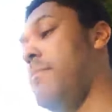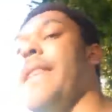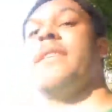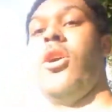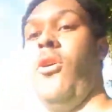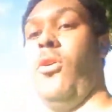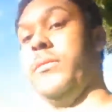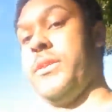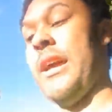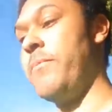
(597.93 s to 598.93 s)
but that's a
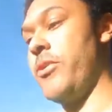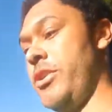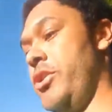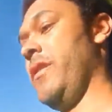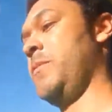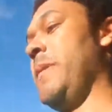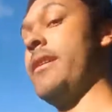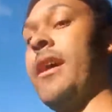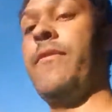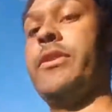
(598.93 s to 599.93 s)
whole separate issue that's been
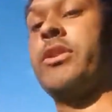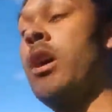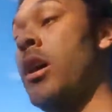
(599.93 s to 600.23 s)
covered